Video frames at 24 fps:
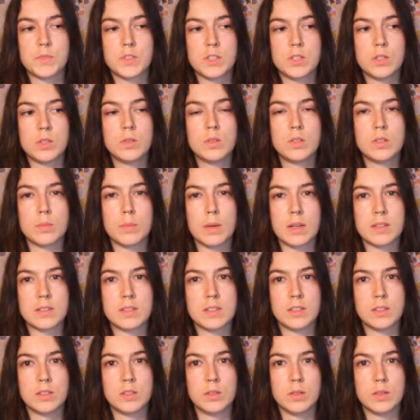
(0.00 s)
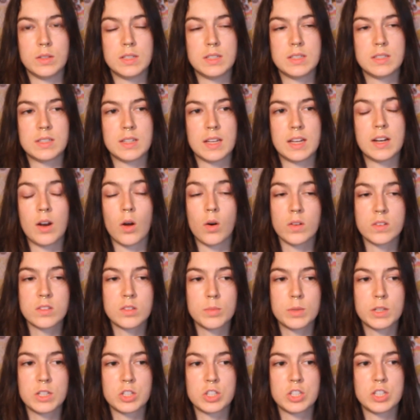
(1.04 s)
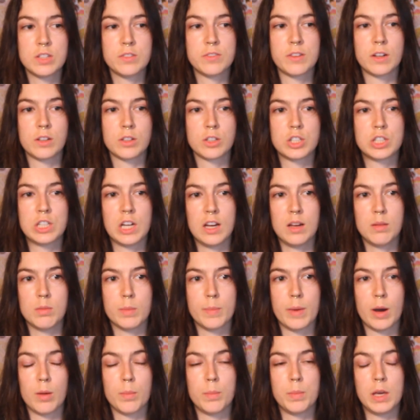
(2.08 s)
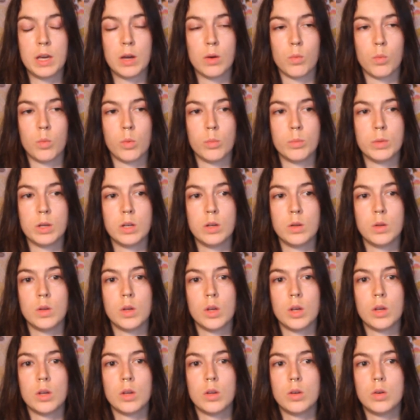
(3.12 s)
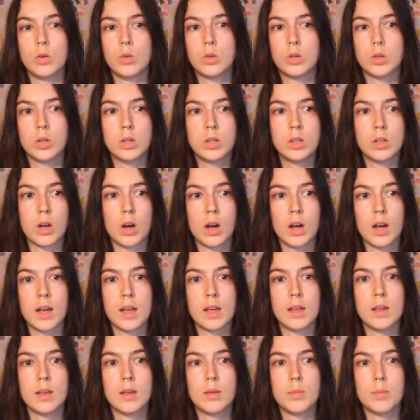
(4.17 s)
to domestic duties, and also because she felt shame about being a woman who could not,